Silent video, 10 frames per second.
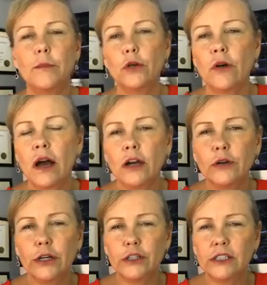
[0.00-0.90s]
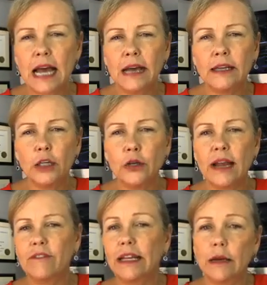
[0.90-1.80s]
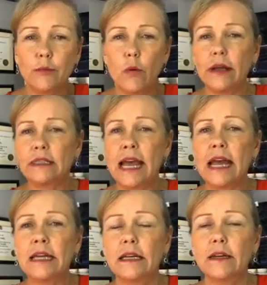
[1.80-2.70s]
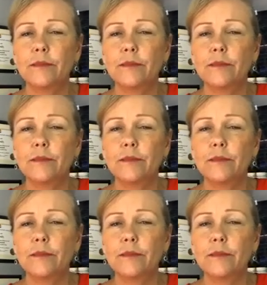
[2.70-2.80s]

you're hungry or snacky, you could have like a boiled egg,